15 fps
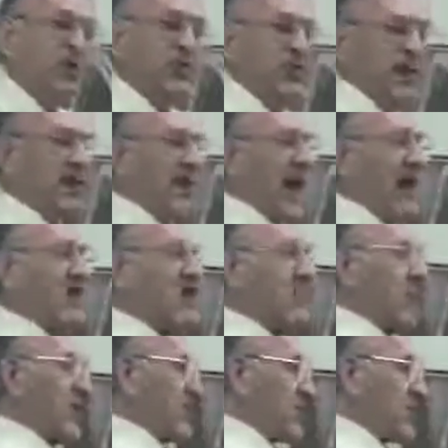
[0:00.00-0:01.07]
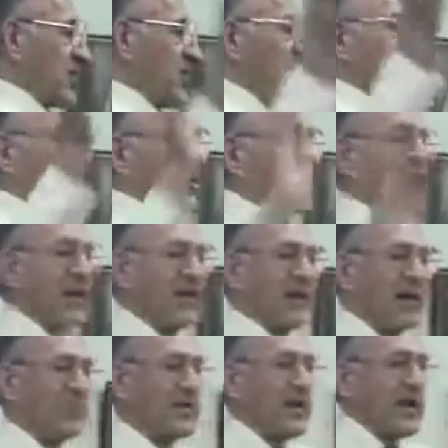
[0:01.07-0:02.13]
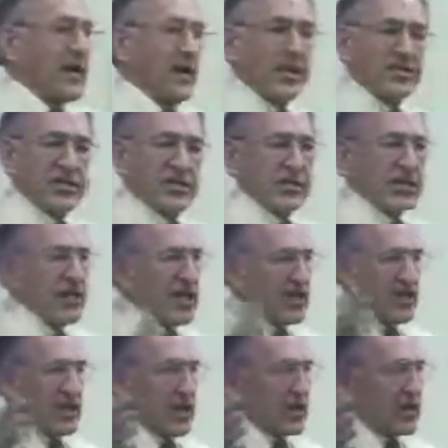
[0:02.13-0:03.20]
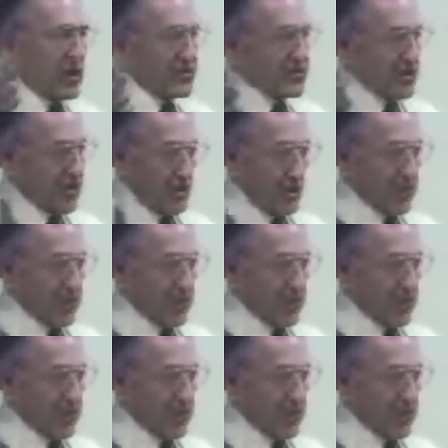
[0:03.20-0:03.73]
they asked him, When does the kingdom of God come? And he said, The kingdom of God comes with an